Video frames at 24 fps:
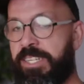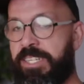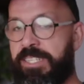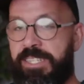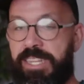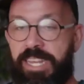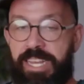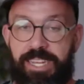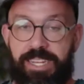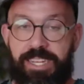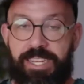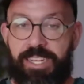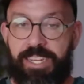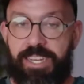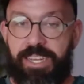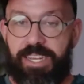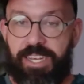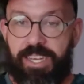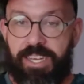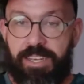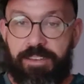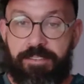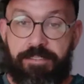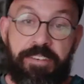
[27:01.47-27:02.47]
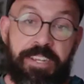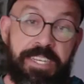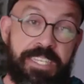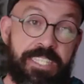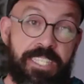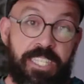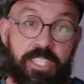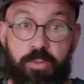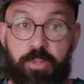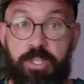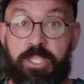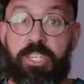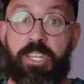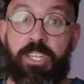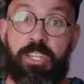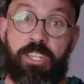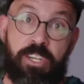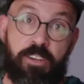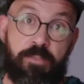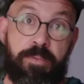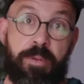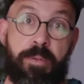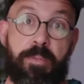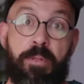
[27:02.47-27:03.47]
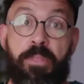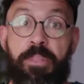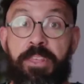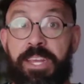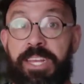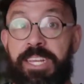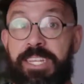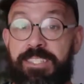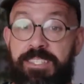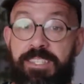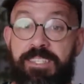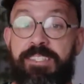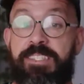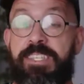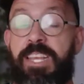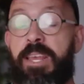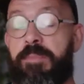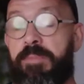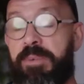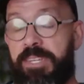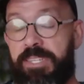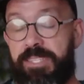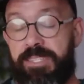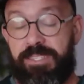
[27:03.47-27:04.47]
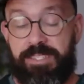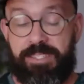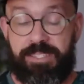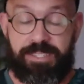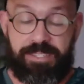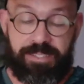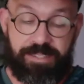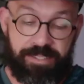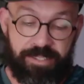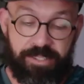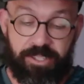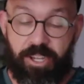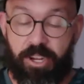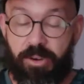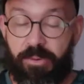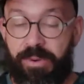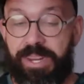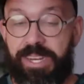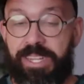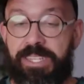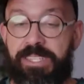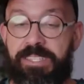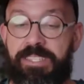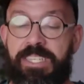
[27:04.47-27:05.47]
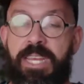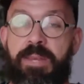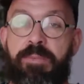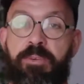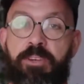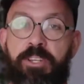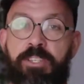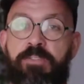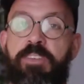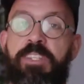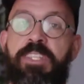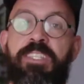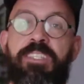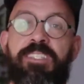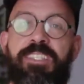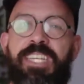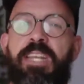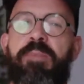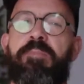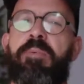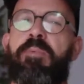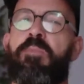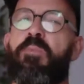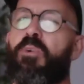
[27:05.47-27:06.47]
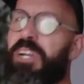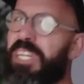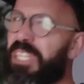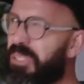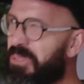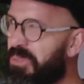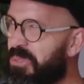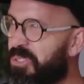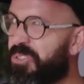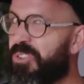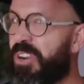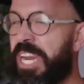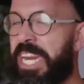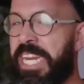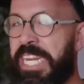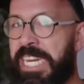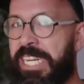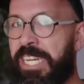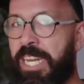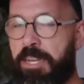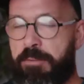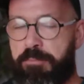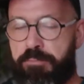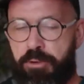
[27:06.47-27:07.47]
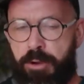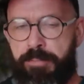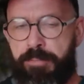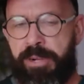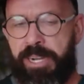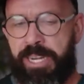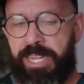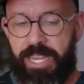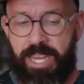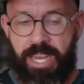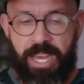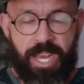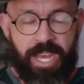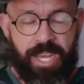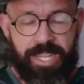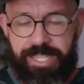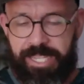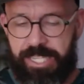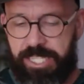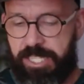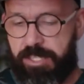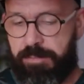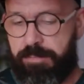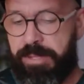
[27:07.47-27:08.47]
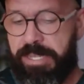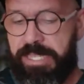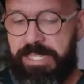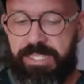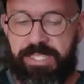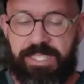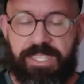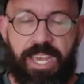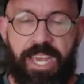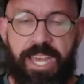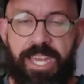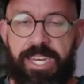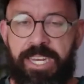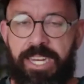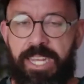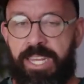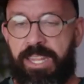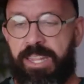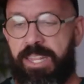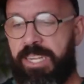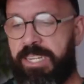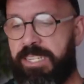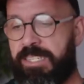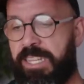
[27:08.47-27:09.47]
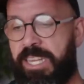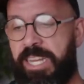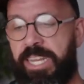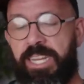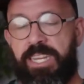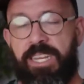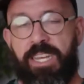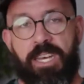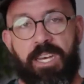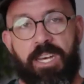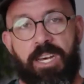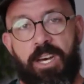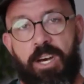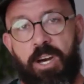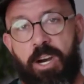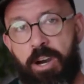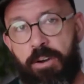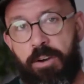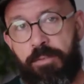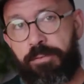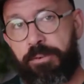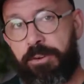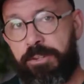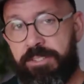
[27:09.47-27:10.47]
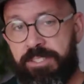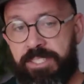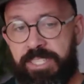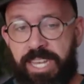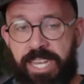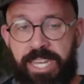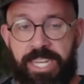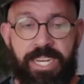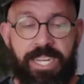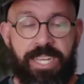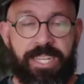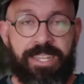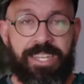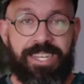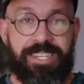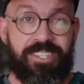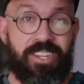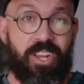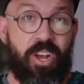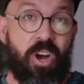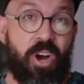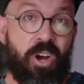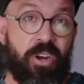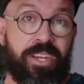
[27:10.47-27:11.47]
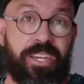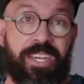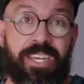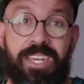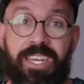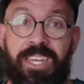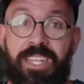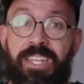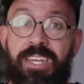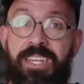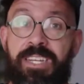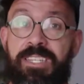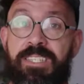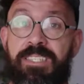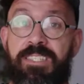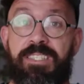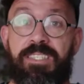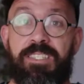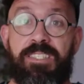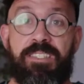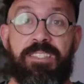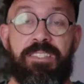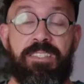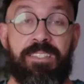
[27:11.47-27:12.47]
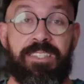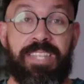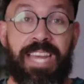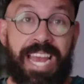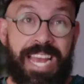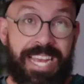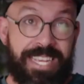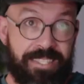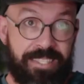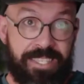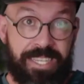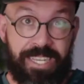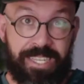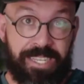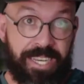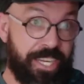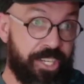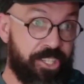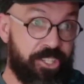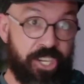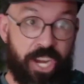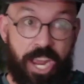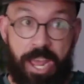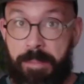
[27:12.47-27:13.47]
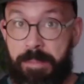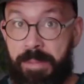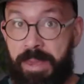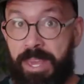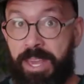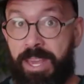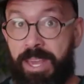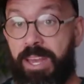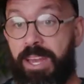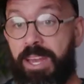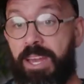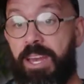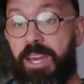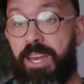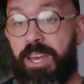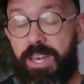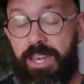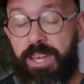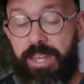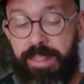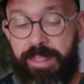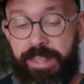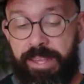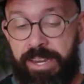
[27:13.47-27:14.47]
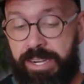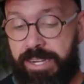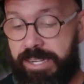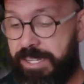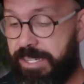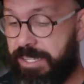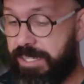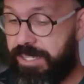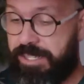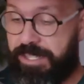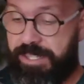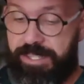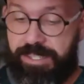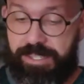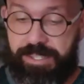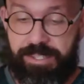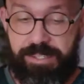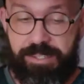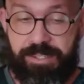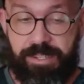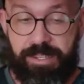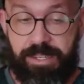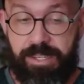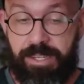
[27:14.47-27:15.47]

there's like fitness, which a lot of people think it's the same, but it's not really the same, because fitness can be more into training like properly. There's speed skating, there's like off-road skating, there's hockey, there's dancing like jamming, there's